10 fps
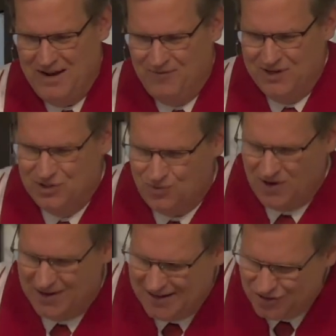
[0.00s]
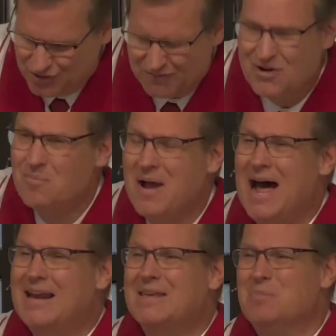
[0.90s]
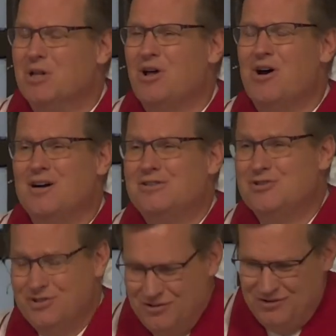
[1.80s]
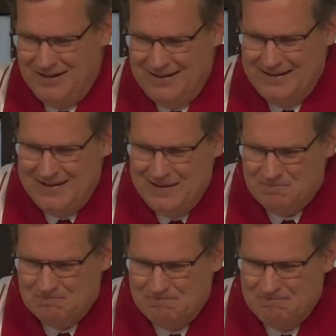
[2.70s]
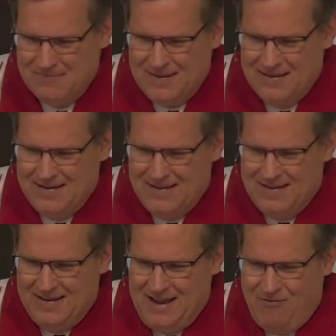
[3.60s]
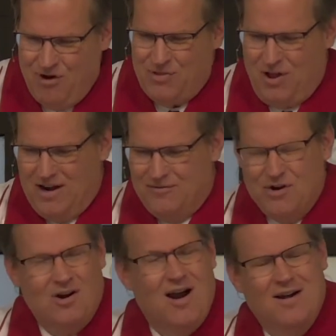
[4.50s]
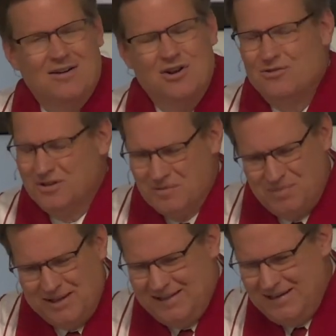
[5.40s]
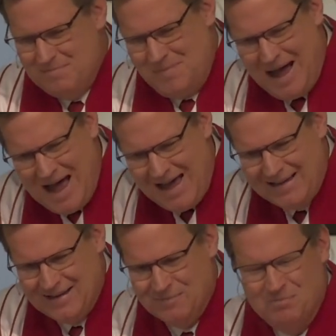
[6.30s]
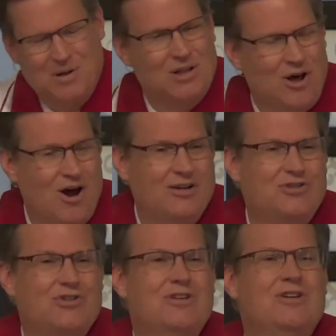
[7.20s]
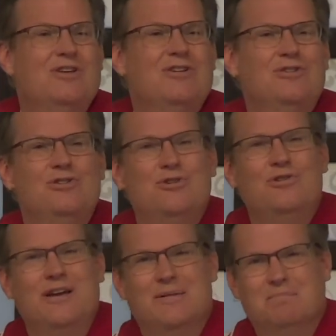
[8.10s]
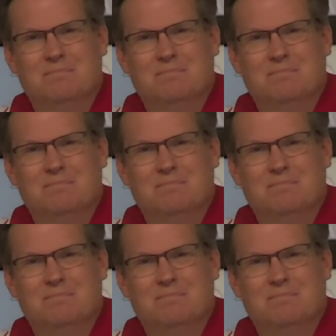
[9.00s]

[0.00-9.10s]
Every square inch of your body belongs to him. Every thought of your heart, known completely by him, belongs to him.